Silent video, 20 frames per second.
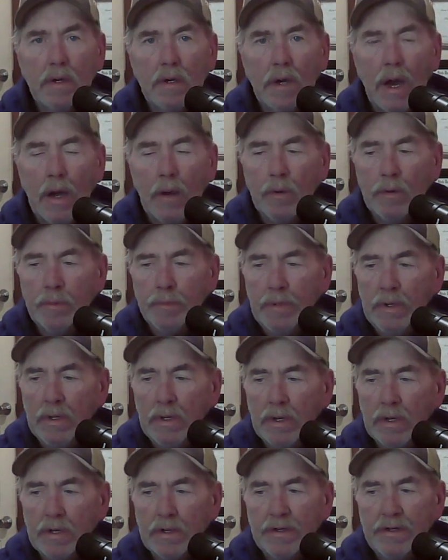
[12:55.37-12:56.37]
I would be
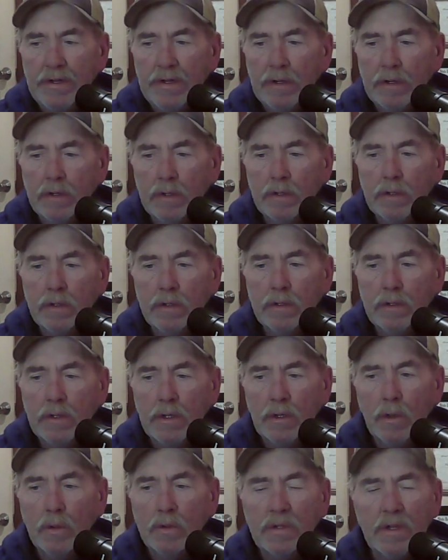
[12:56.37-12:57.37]
like a deer, you
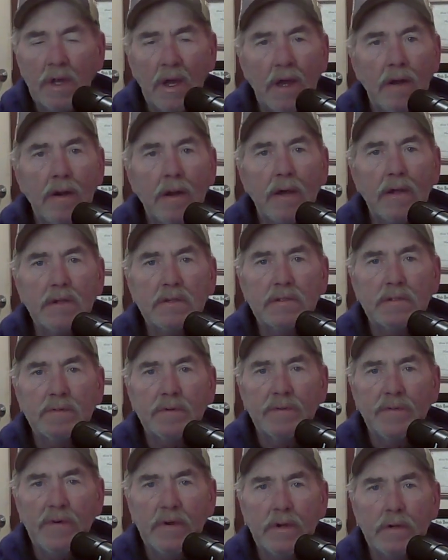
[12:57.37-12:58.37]
know, in the headlights of a
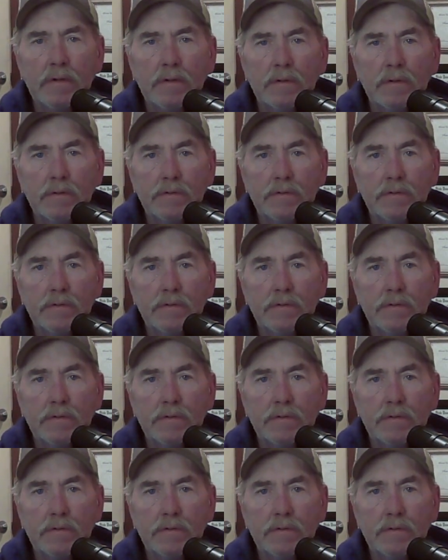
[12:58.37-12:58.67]
vehicle,